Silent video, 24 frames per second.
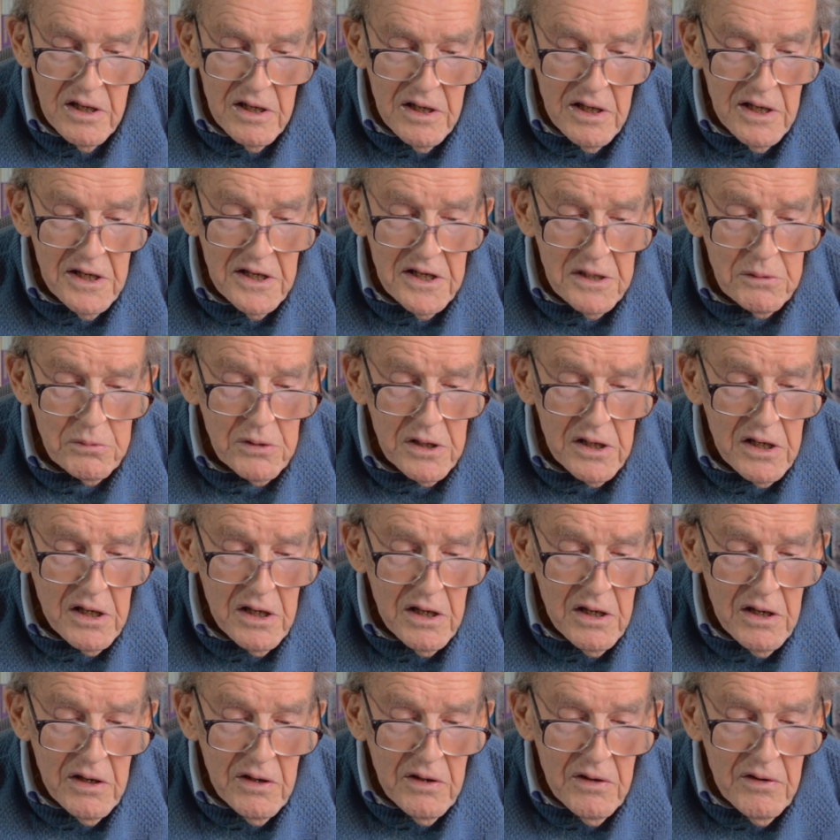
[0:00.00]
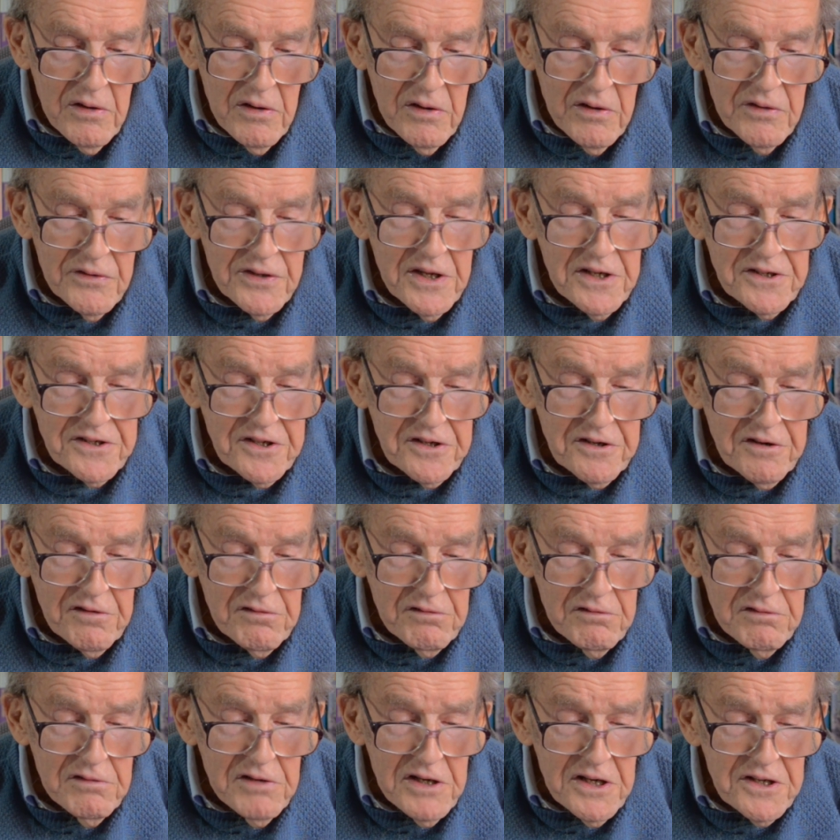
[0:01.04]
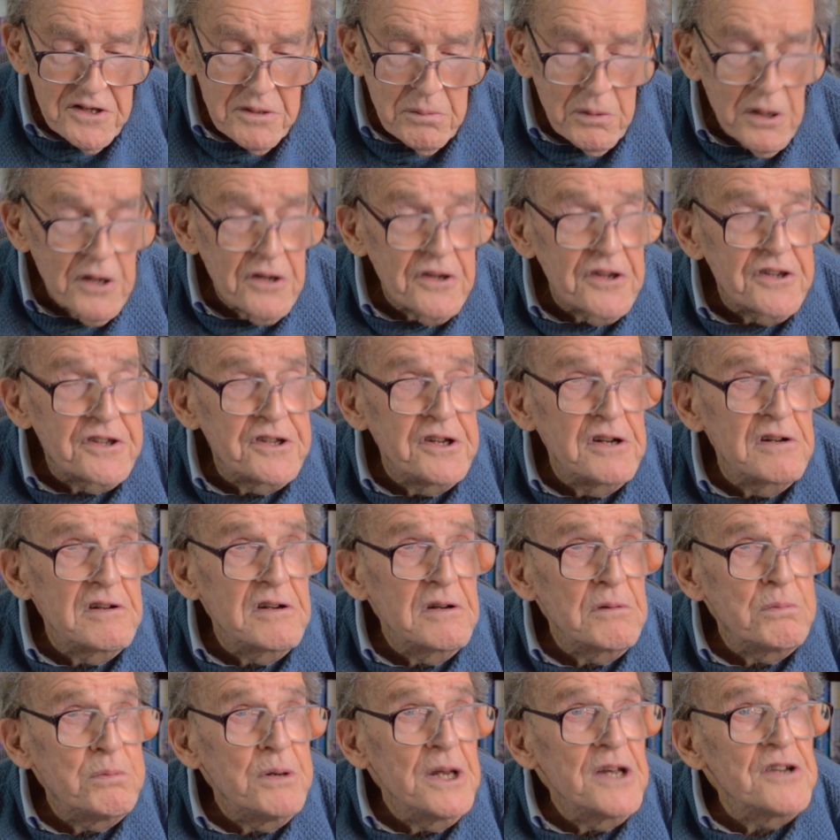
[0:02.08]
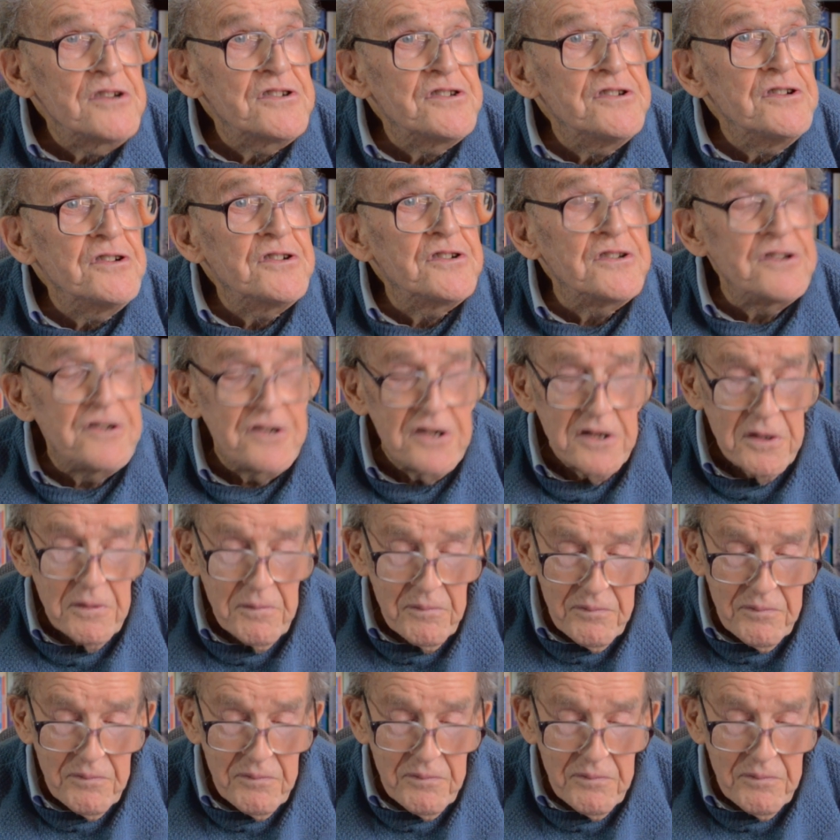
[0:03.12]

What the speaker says: Anyway, they didn't read about the theory of plasticity.